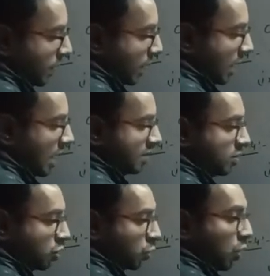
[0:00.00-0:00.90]

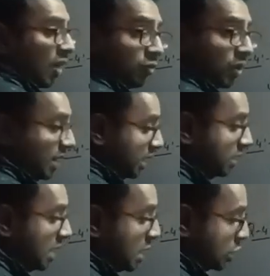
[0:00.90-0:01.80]
is, so you have to write it.
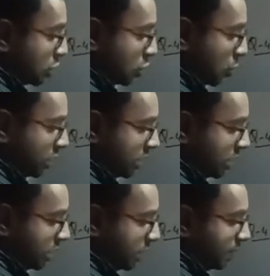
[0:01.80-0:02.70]
So the
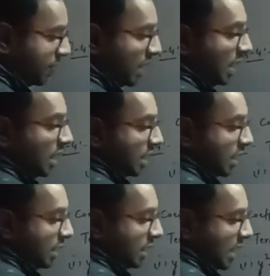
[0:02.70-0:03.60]
term
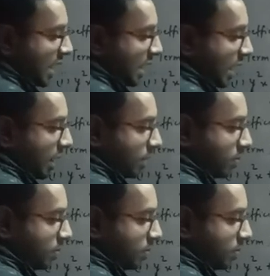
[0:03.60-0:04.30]
containing